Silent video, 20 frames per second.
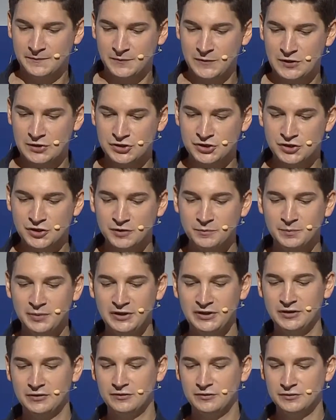should be
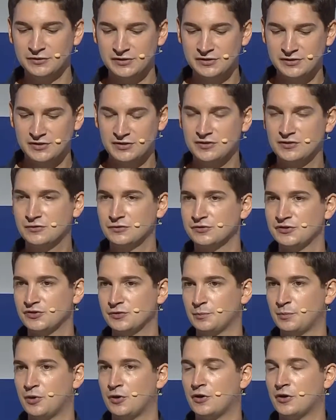used to
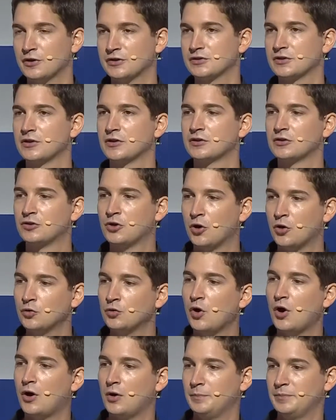support
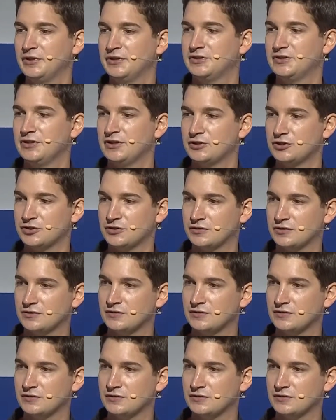co-opetition,